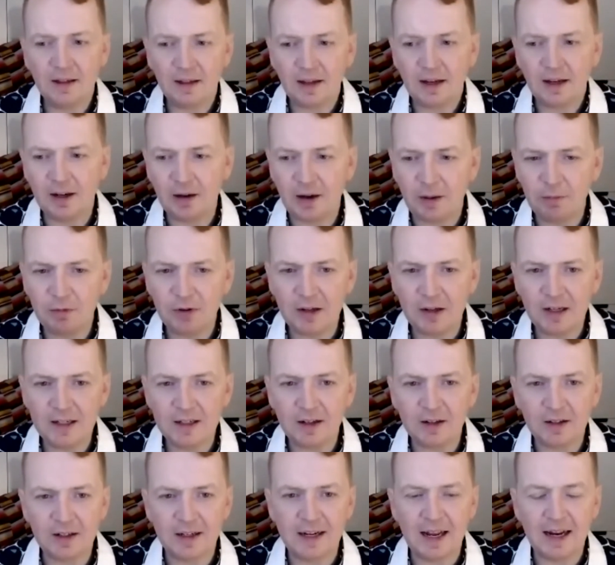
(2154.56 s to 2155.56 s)

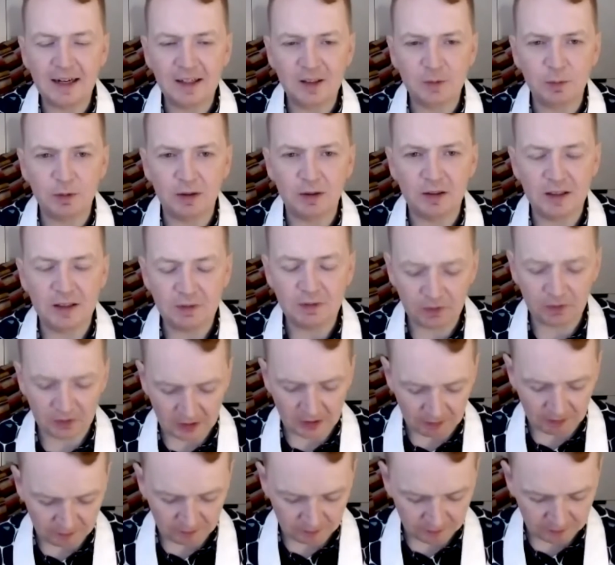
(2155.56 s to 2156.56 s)
not an expert, even
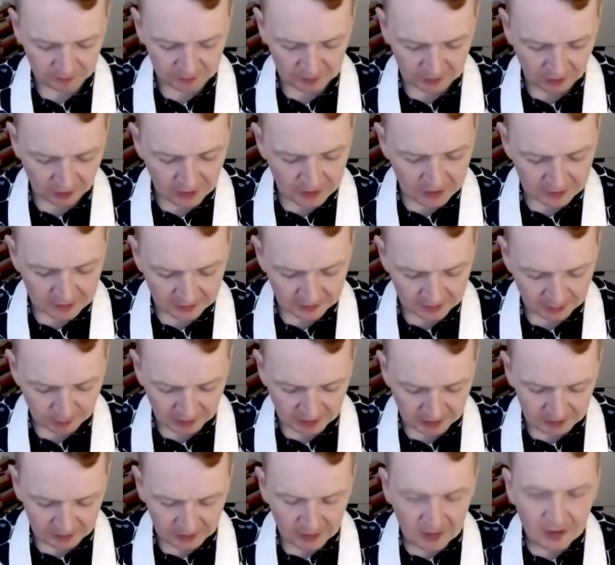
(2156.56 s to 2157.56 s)
though I've studied it a
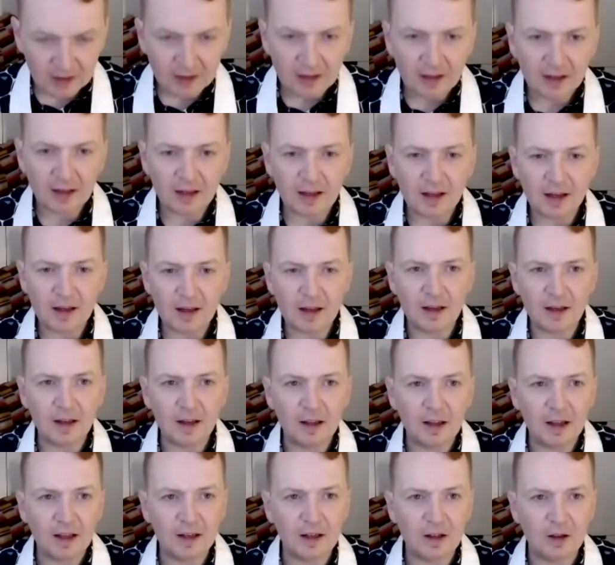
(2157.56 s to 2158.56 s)
bit.
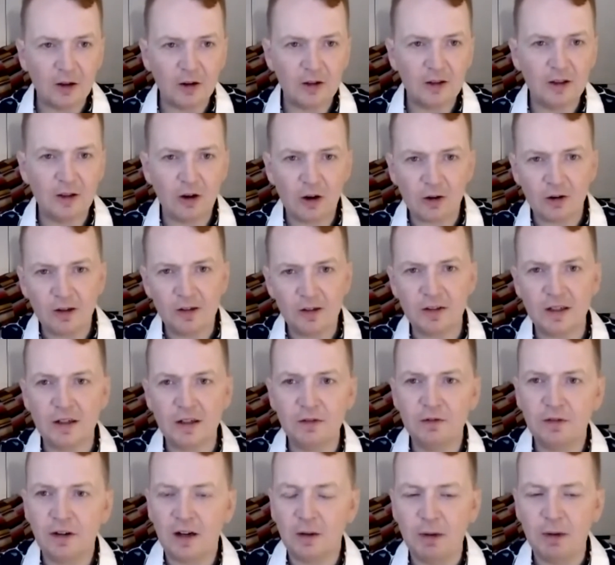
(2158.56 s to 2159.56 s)
And Laura's an
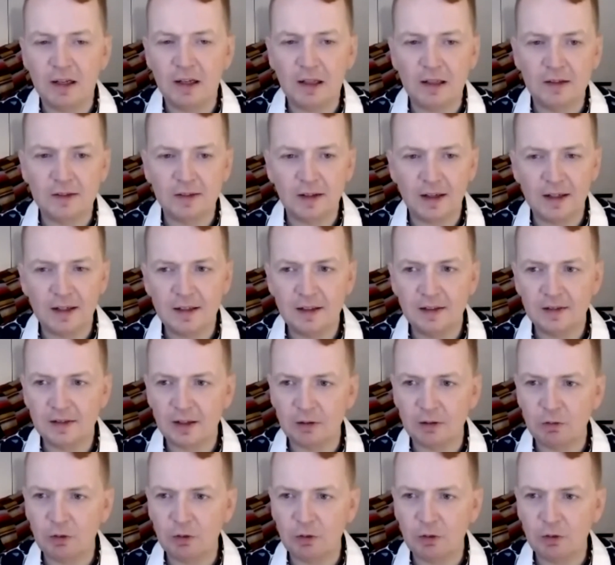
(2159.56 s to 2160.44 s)
environmental scientist and